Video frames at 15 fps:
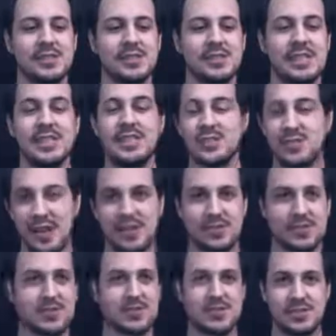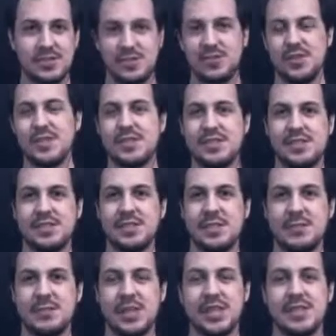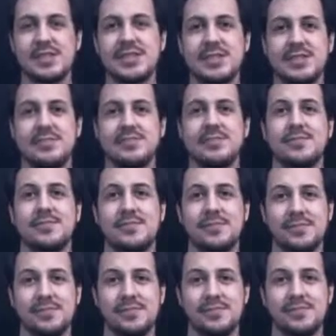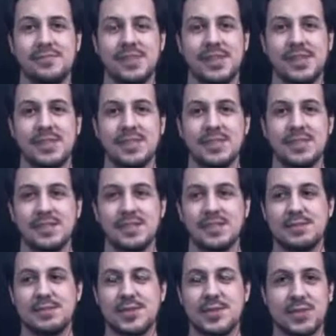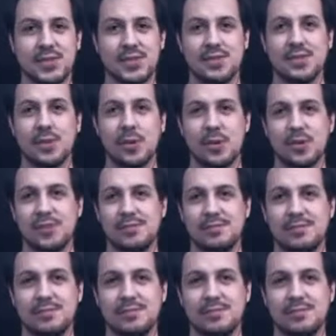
he travels to this place and is searching for it,